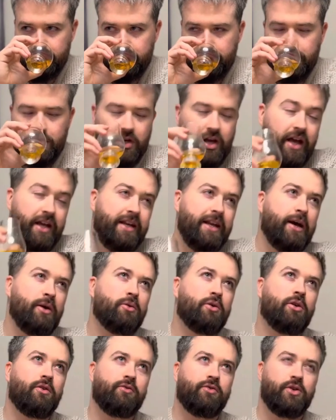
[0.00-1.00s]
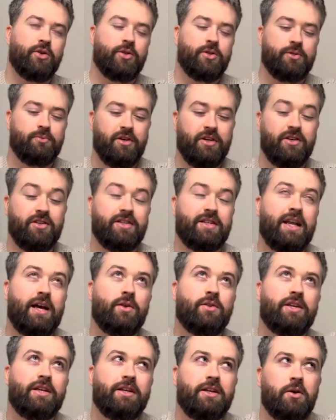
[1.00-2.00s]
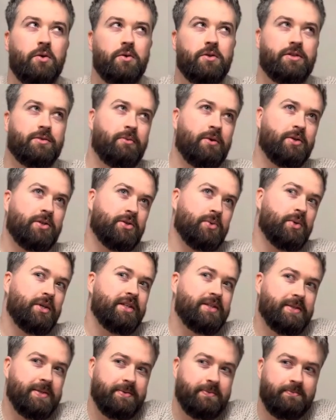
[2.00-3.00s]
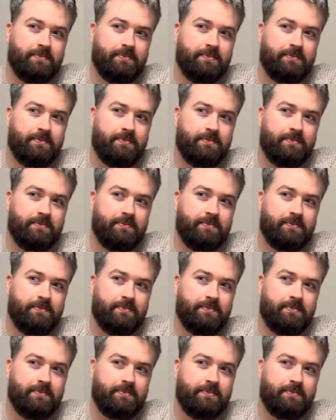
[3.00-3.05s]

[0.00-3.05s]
Okay, now I'm confused because now the Anoa smells sweeter.